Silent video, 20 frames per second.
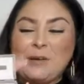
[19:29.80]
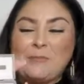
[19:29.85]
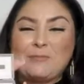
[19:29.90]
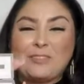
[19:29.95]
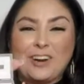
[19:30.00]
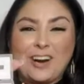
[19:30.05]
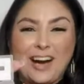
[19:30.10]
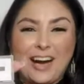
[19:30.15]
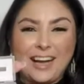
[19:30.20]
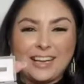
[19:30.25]

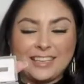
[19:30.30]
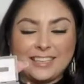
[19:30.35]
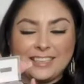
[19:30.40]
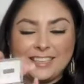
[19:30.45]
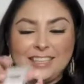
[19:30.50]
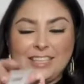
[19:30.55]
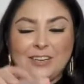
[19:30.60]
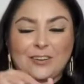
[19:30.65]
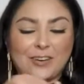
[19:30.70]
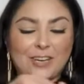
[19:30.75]

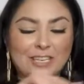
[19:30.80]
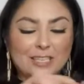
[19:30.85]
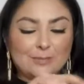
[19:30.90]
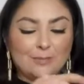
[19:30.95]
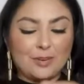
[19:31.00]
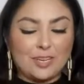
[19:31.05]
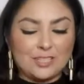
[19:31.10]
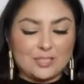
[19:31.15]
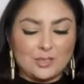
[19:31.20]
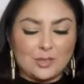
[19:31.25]
mahogany or
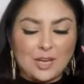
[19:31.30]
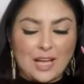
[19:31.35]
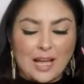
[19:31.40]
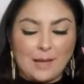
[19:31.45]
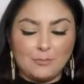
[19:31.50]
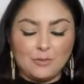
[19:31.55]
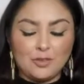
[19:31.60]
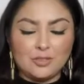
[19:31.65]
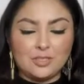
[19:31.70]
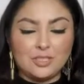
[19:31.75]
espresso.
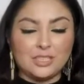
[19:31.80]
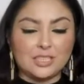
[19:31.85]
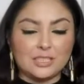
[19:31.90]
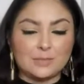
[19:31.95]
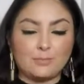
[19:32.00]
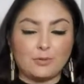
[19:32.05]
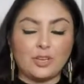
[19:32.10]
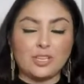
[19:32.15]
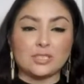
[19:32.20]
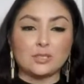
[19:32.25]
I'm using
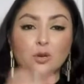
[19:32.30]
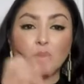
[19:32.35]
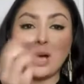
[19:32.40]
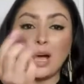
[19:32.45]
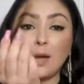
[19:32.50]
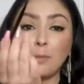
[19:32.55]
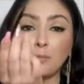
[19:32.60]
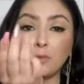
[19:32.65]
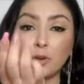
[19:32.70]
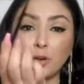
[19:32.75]
espresso.
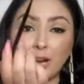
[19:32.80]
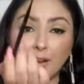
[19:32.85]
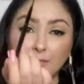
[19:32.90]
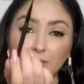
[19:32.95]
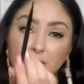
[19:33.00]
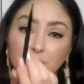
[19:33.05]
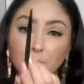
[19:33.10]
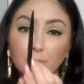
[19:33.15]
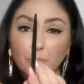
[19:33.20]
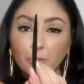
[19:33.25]
I'm
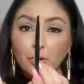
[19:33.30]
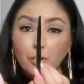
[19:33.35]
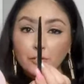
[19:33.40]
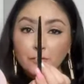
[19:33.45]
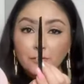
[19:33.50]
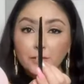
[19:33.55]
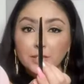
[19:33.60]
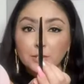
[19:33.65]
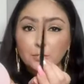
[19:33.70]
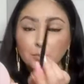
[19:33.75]
grabbing the
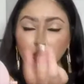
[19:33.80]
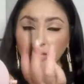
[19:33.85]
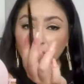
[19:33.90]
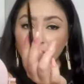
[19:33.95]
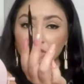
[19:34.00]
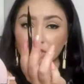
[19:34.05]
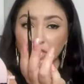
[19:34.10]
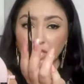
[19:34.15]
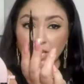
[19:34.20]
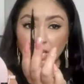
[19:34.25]
perfect
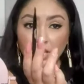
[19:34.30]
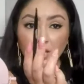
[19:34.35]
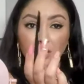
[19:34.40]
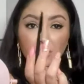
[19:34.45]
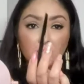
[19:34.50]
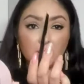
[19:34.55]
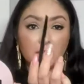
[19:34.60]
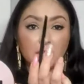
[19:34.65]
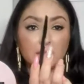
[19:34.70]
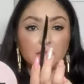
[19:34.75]
brush.
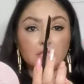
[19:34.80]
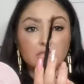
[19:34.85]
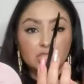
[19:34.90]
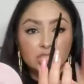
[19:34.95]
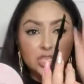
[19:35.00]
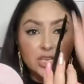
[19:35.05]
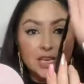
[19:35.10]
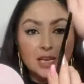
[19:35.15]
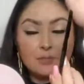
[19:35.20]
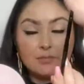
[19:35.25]
Look at the
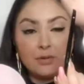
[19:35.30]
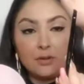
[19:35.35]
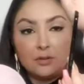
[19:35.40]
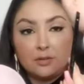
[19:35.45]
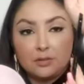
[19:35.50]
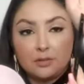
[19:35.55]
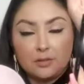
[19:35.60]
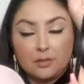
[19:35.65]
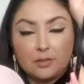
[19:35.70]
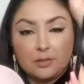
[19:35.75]
shape,
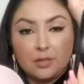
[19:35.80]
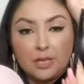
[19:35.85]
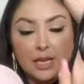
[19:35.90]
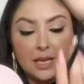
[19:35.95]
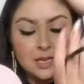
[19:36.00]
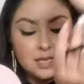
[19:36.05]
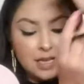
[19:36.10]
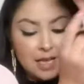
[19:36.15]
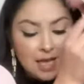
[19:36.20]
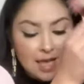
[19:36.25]

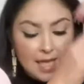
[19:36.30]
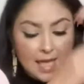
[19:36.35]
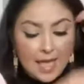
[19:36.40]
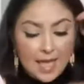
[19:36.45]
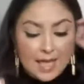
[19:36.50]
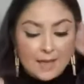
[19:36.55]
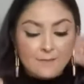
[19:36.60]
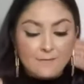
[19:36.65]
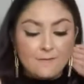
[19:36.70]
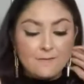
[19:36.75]
okay?
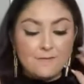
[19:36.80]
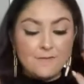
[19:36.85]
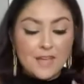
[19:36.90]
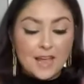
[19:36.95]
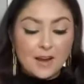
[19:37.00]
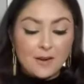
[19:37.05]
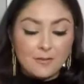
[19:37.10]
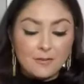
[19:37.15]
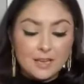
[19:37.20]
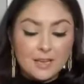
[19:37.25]
And
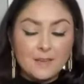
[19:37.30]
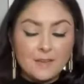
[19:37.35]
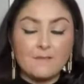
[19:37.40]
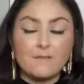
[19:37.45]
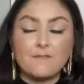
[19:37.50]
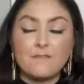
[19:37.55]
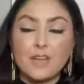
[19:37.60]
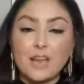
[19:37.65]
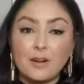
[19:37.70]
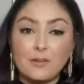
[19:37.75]
very,
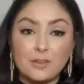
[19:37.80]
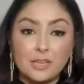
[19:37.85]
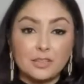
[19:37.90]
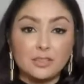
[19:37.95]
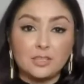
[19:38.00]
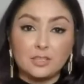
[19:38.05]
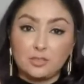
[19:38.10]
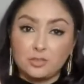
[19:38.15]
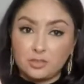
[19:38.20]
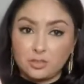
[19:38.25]
very
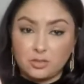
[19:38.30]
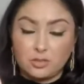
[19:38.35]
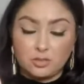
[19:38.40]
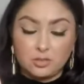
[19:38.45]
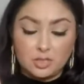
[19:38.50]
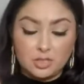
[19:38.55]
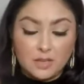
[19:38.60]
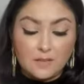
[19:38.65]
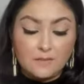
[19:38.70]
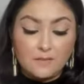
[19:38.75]
little, girls,
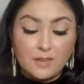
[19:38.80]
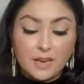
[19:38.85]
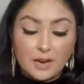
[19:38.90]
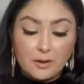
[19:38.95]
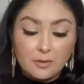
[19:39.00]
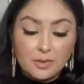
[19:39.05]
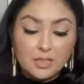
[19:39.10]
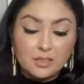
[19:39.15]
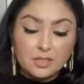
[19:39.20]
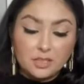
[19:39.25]

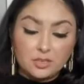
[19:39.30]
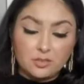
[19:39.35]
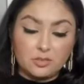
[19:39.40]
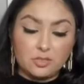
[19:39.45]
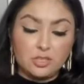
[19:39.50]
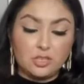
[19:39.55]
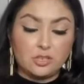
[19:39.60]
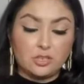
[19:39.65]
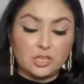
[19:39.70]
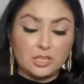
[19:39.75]
very little.
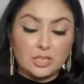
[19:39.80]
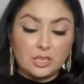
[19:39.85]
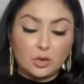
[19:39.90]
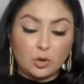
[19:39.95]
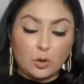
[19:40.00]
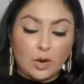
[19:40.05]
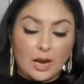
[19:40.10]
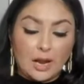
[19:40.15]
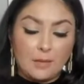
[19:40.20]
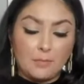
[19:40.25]
You're gonna
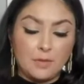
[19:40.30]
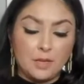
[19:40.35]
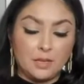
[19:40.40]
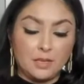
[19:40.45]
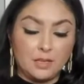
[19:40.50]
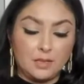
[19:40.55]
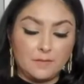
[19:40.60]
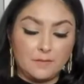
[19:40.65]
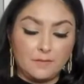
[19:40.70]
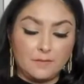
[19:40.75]
grab
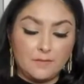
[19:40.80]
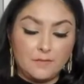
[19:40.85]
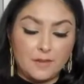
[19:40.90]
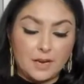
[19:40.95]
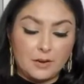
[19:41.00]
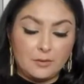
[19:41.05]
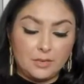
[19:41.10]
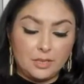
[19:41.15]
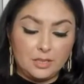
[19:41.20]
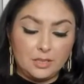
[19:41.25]

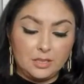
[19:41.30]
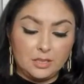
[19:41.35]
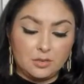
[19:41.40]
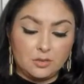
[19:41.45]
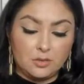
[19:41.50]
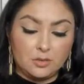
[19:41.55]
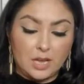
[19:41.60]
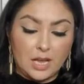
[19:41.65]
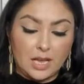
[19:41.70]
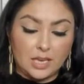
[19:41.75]
very
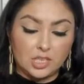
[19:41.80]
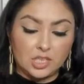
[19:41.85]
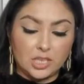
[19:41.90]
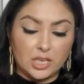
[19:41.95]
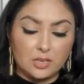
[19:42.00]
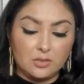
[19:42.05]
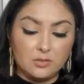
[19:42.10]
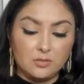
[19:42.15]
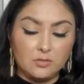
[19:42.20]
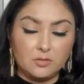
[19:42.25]
little
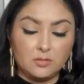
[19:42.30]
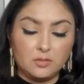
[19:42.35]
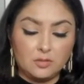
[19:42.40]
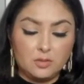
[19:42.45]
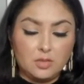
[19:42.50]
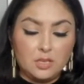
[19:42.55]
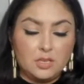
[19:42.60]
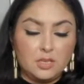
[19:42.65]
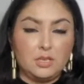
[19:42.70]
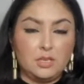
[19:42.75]
eyeshadow.
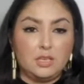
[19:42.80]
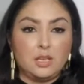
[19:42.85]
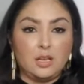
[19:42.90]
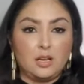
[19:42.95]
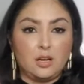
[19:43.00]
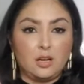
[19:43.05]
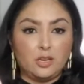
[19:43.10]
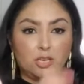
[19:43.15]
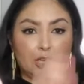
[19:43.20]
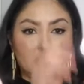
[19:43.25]

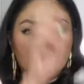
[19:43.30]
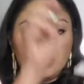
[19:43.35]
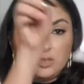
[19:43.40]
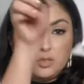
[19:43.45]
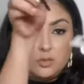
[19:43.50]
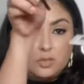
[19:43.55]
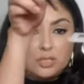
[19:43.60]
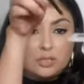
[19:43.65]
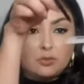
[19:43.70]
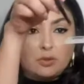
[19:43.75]
All you're gonna
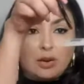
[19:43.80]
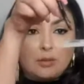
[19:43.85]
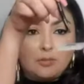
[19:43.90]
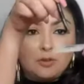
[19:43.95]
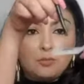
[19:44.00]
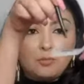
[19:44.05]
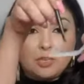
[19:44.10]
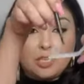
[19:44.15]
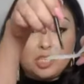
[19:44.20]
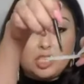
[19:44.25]
do is grab
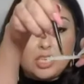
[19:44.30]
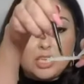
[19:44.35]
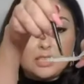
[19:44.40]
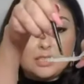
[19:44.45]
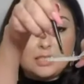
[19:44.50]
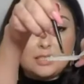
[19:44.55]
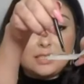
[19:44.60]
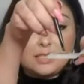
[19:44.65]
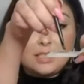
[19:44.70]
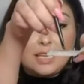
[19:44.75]
your brush
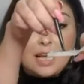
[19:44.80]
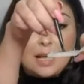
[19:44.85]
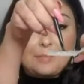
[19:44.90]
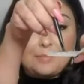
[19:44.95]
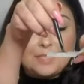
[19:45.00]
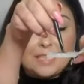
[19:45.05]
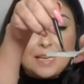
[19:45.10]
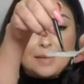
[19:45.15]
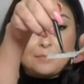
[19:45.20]
and tap.